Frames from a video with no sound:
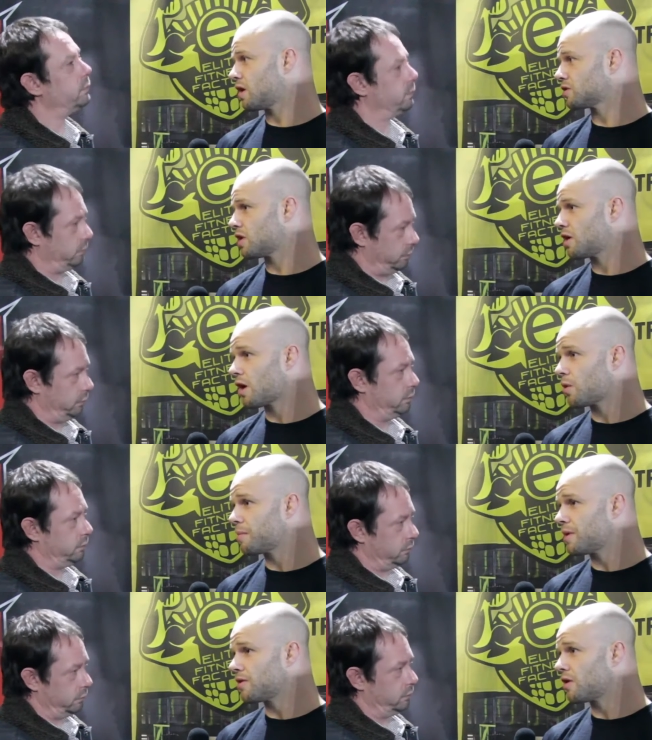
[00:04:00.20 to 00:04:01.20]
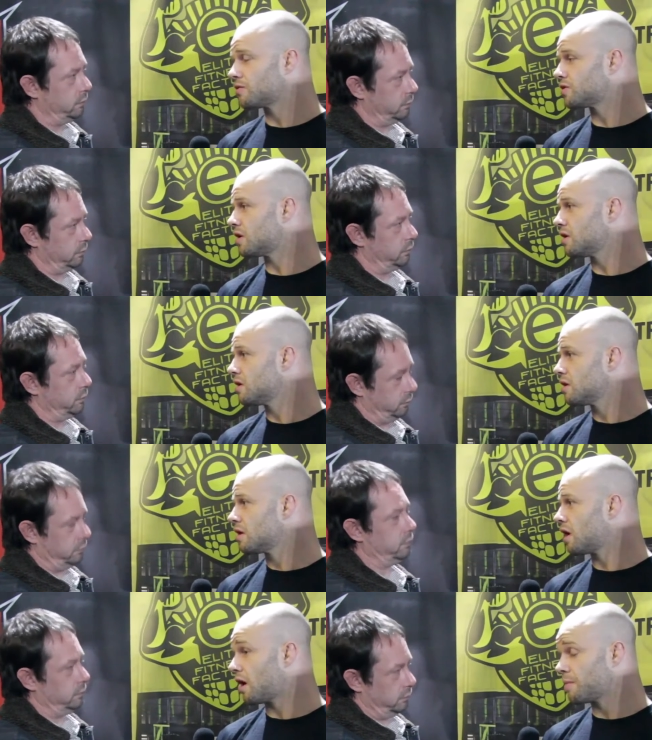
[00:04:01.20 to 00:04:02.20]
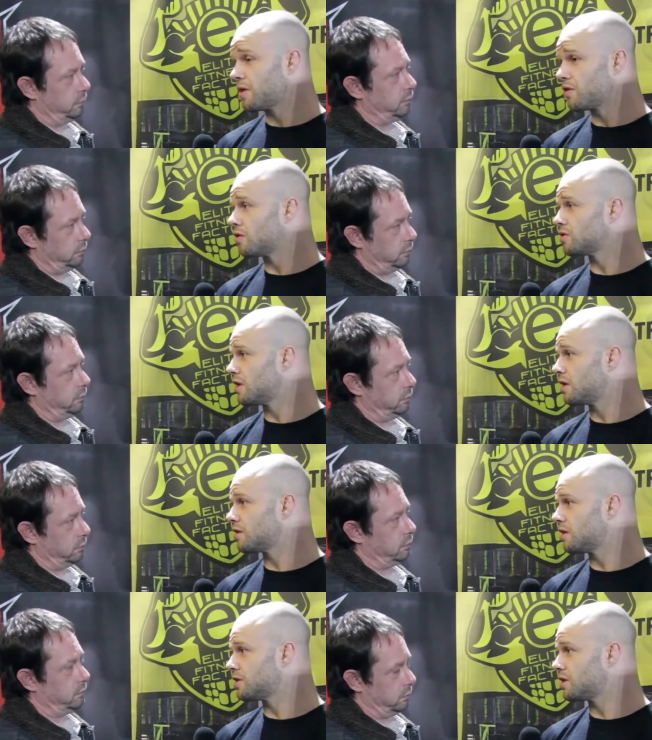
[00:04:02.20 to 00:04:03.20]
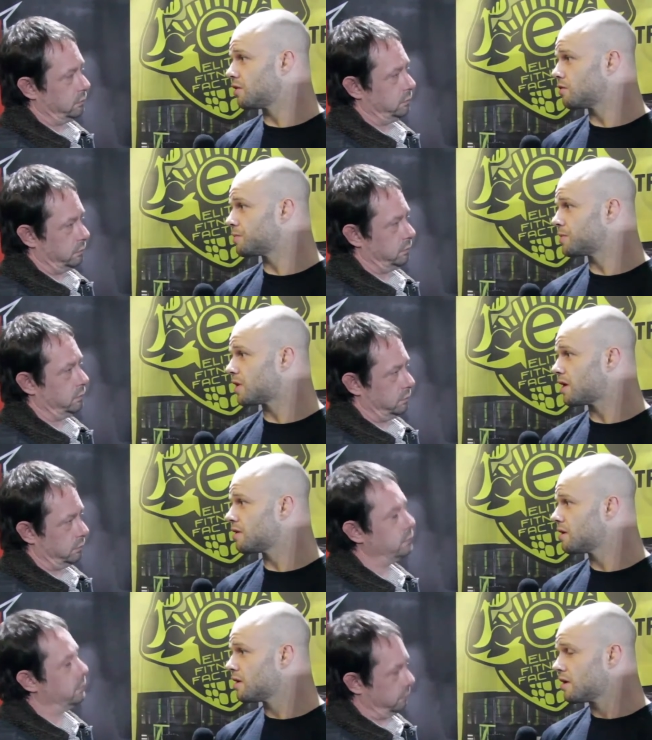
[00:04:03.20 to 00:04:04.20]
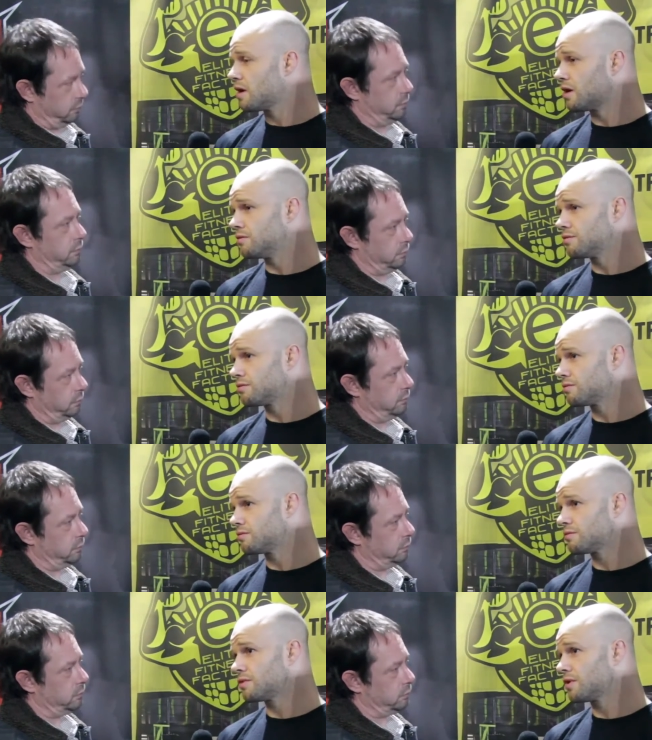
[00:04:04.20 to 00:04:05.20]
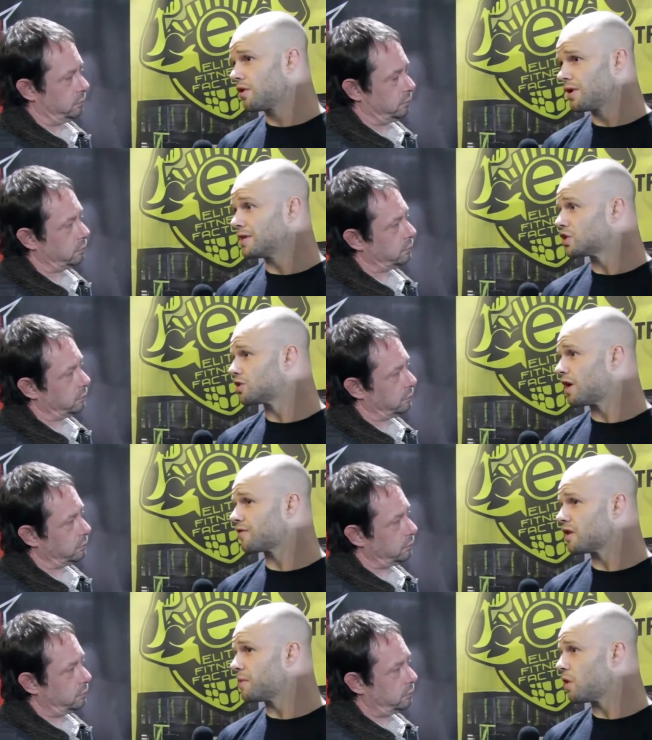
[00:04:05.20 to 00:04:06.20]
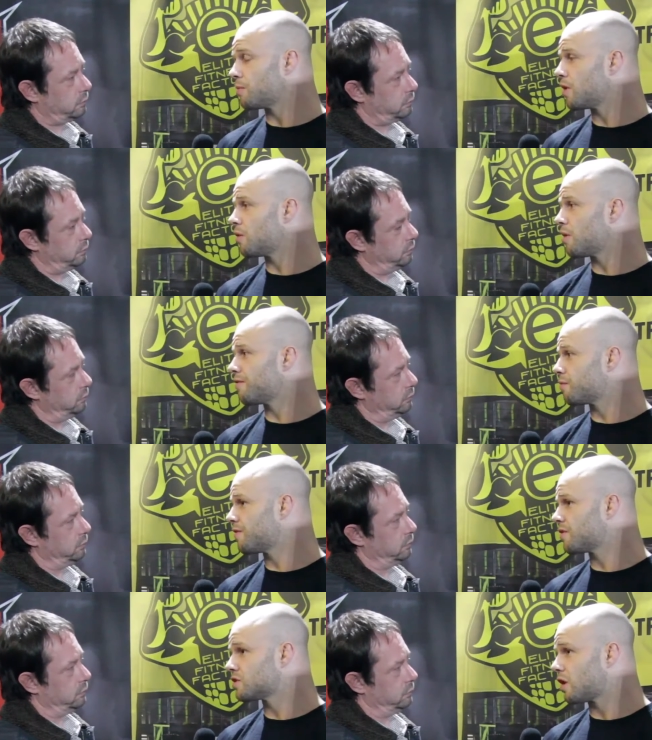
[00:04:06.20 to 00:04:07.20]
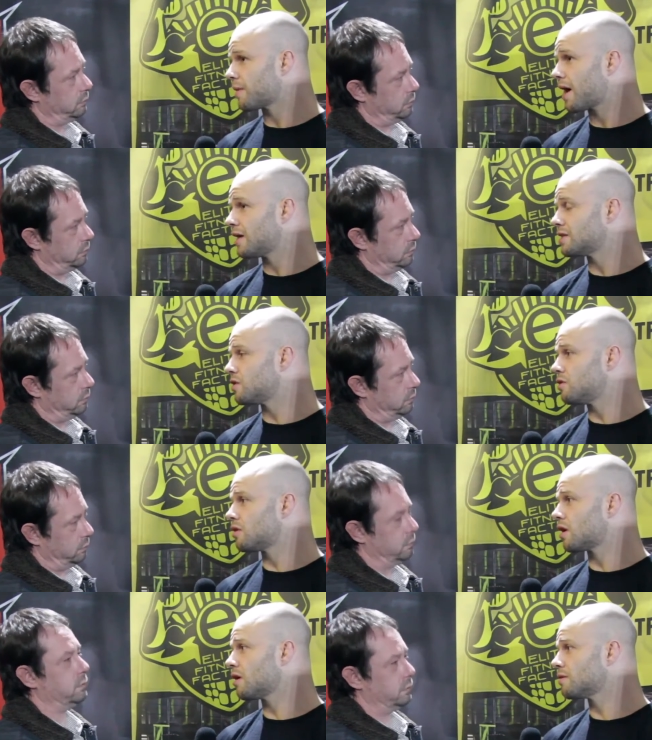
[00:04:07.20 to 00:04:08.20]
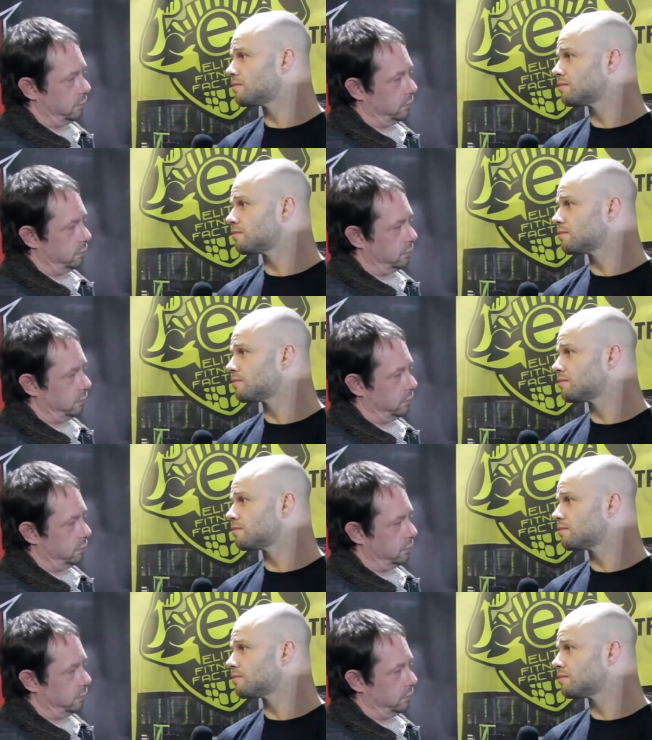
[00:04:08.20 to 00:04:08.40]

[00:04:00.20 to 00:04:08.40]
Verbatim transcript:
Speaker 1: arts now. I want to be in the UFC. I'll be in the UFC this year 100%, and you know it should definitely be up there with with the top guys in the UK.